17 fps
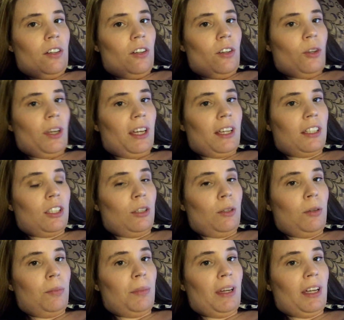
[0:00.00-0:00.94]
Okay,
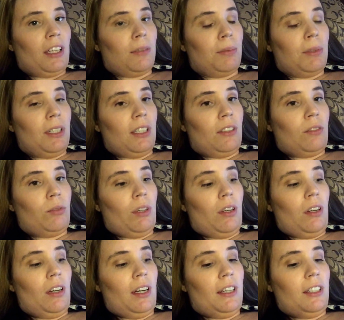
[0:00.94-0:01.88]
so my husband is raw.
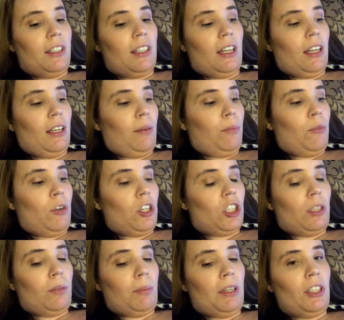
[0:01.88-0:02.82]
I just had him
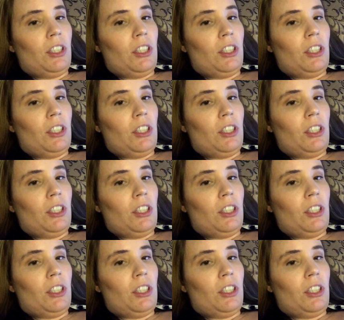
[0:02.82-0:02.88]
washing my